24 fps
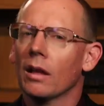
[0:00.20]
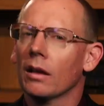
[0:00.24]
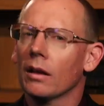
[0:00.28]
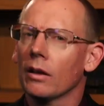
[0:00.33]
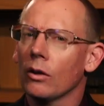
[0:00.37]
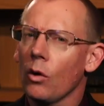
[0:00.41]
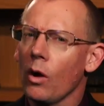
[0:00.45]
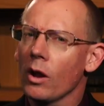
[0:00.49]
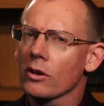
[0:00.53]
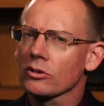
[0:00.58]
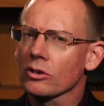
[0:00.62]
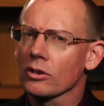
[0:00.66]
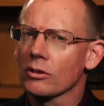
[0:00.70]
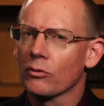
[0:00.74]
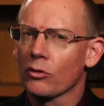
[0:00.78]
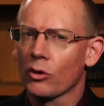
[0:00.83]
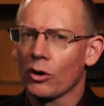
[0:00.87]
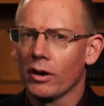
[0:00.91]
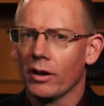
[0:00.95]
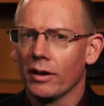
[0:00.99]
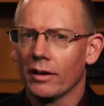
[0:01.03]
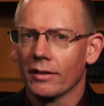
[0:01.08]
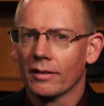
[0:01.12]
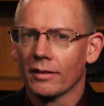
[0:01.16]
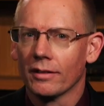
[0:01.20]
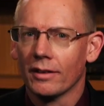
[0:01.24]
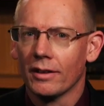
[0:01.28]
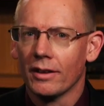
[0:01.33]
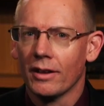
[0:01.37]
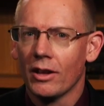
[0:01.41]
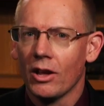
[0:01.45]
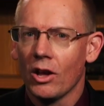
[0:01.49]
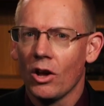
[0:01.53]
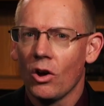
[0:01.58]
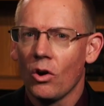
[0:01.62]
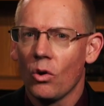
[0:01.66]
Question for you.
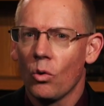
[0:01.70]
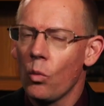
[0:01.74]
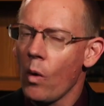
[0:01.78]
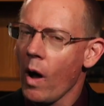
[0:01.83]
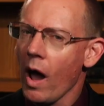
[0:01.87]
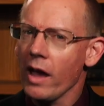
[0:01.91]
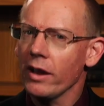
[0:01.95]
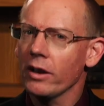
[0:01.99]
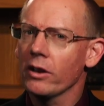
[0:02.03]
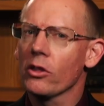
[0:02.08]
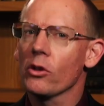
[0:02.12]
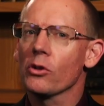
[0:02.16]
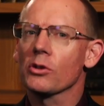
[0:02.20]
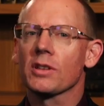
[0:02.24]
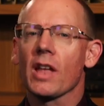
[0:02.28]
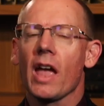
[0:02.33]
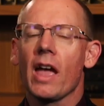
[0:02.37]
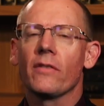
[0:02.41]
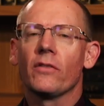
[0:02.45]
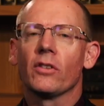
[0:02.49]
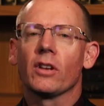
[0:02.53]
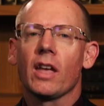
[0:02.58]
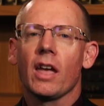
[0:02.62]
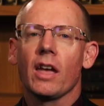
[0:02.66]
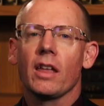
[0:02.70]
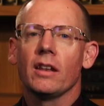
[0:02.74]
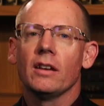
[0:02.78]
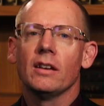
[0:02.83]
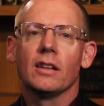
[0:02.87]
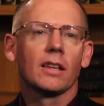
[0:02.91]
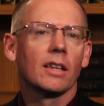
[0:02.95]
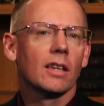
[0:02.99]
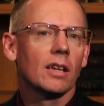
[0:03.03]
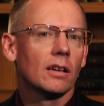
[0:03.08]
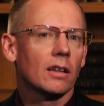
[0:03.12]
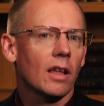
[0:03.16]
Why do those advocating to
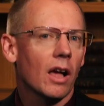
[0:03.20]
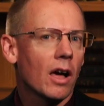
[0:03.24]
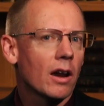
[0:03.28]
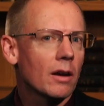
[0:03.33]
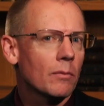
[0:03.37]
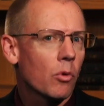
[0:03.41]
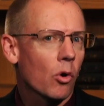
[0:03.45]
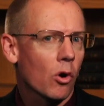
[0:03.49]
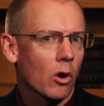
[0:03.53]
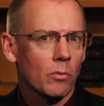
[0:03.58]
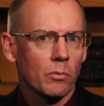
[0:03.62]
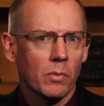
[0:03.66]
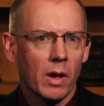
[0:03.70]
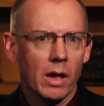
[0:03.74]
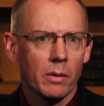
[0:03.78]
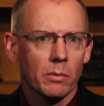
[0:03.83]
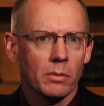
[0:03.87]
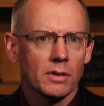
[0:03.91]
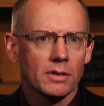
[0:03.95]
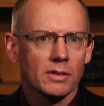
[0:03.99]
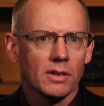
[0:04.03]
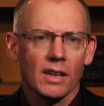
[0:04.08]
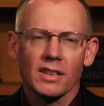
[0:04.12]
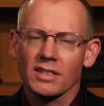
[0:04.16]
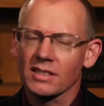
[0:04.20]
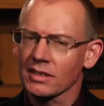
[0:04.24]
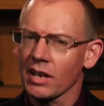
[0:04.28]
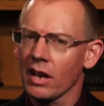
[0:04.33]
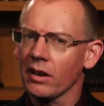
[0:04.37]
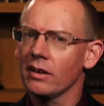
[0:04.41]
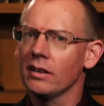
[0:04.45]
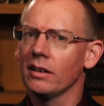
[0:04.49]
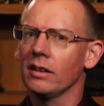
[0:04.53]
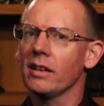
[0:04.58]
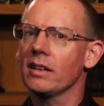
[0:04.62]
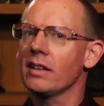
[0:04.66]
kill unborn babies
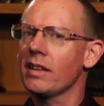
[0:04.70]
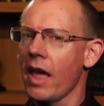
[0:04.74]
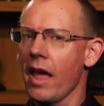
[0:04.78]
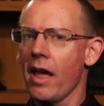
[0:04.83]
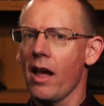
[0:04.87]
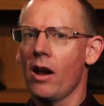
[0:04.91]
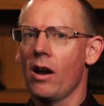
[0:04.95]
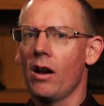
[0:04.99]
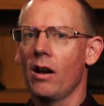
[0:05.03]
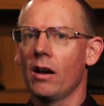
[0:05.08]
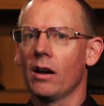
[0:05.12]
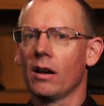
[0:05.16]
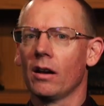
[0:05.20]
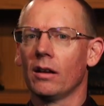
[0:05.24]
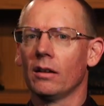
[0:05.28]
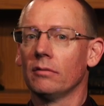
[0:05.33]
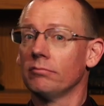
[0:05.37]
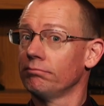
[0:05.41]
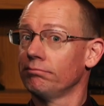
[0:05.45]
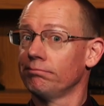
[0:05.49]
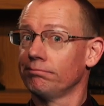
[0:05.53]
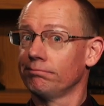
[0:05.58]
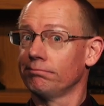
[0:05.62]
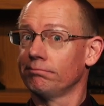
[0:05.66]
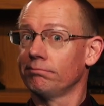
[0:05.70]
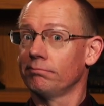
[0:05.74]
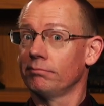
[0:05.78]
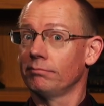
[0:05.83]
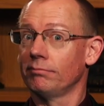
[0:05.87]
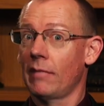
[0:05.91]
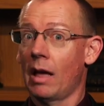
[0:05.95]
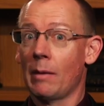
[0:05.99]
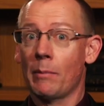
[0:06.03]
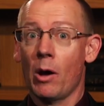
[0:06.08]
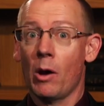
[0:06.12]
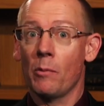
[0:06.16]
suddenly care
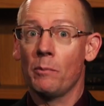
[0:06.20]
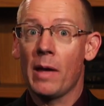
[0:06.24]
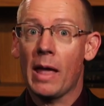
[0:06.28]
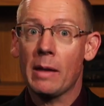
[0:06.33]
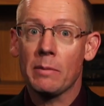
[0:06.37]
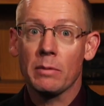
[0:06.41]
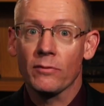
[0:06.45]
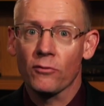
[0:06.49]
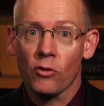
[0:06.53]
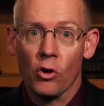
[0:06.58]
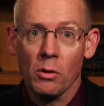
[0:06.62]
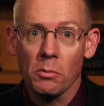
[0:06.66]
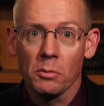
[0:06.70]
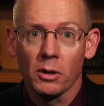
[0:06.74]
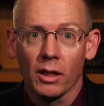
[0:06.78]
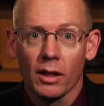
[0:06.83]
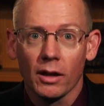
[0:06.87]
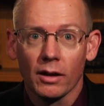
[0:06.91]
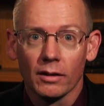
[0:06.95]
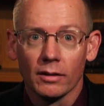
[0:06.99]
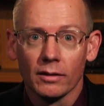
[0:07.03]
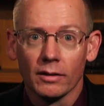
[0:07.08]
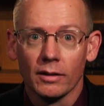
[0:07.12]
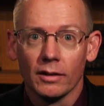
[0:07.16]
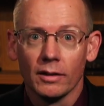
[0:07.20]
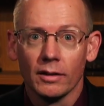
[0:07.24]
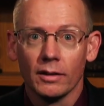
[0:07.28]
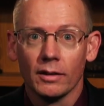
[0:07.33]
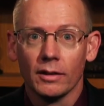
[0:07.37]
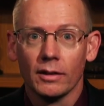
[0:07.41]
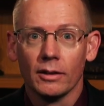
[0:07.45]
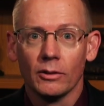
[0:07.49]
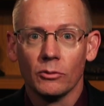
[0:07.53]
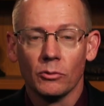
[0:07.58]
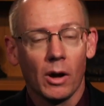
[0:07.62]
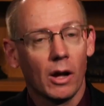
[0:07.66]
about baby formula?
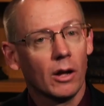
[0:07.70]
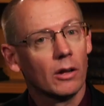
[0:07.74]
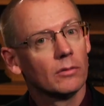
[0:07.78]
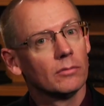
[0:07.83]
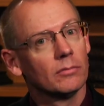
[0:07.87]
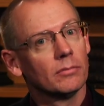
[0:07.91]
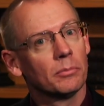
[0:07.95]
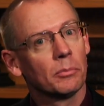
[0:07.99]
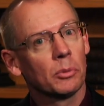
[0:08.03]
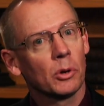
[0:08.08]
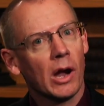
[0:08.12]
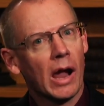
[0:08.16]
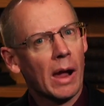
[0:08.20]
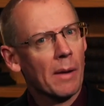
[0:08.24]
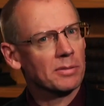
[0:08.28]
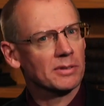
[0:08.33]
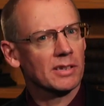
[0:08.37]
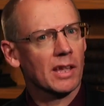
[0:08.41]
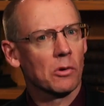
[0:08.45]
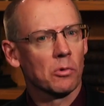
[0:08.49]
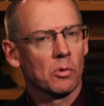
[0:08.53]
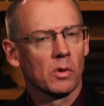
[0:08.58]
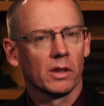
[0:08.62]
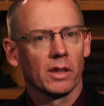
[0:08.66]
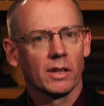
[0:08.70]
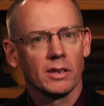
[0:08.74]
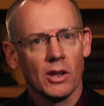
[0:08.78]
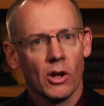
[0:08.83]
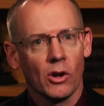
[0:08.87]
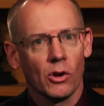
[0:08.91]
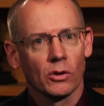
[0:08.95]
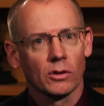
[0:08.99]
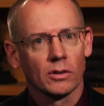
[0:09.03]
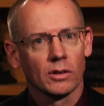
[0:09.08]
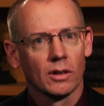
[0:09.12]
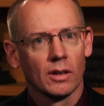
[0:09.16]
Well, perhaps they really
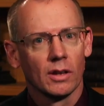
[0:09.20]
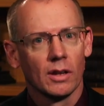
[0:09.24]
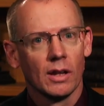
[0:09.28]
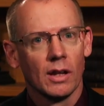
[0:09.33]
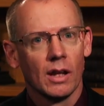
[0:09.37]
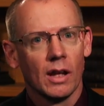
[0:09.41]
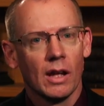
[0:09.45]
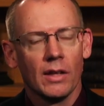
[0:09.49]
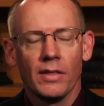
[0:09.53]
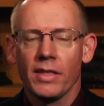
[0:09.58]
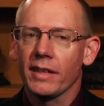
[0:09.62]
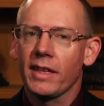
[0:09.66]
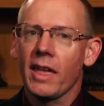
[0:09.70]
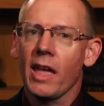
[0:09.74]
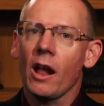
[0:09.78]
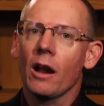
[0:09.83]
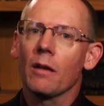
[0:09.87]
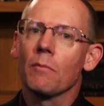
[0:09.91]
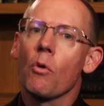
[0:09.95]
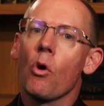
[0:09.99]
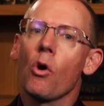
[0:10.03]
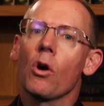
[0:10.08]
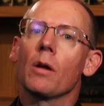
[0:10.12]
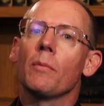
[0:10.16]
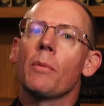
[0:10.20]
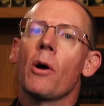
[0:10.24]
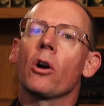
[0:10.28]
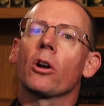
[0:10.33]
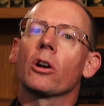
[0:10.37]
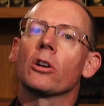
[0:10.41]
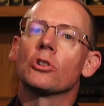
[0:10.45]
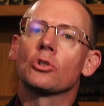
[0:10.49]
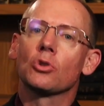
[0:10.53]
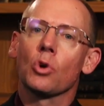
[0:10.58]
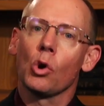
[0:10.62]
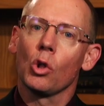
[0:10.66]
don't. They care more about
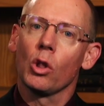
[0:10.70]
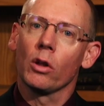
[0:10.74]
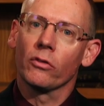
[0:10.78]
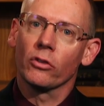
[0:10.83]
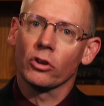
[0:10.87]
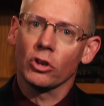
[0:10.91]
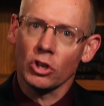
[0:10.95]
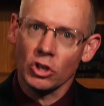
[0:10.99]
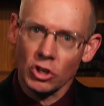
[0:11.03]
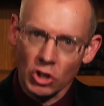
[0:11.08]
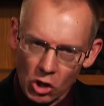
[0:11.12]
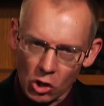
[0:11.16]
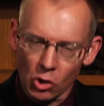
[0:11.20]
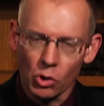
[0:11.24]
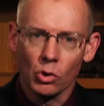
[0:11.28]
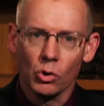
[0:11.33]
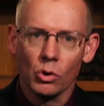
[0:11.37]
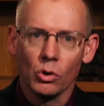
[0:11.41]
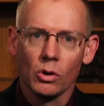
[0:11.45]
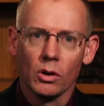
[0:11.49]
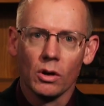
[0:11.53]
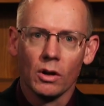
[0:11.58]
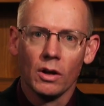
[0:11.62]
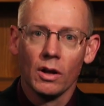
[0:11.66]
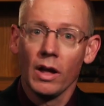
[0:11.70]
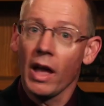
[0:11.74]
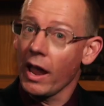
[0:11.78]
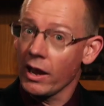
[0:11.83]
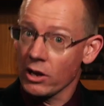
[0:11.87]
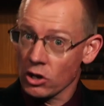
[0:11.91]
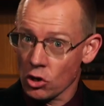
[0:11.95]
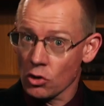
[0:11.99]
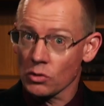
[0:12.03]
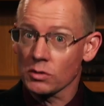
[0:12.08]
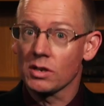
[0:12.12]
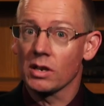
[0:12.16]
control over you and
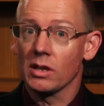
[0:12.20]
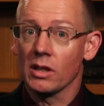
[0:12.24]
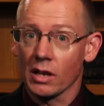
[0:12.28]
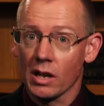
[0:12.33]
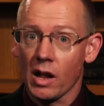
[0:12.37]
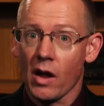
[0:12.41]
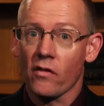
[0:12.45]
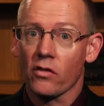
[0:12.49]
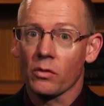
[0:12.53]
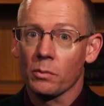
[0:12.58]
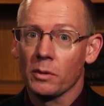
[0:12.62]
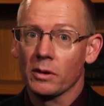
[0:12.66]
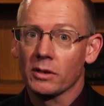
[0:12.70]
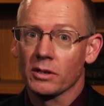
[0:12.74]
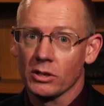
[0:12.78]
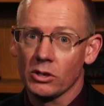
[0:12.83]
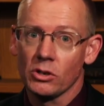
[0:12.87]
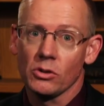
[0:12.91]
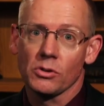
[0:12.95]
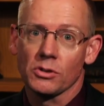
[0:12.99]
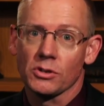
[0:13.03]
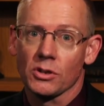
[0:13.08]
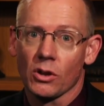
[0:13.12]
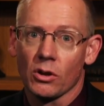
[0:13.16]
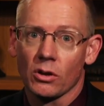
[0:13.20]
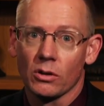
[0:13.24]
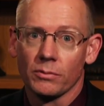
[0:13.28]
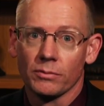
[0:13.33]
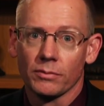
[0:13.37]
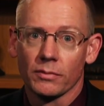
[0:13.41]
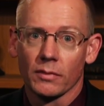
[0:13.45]
using the government to do so.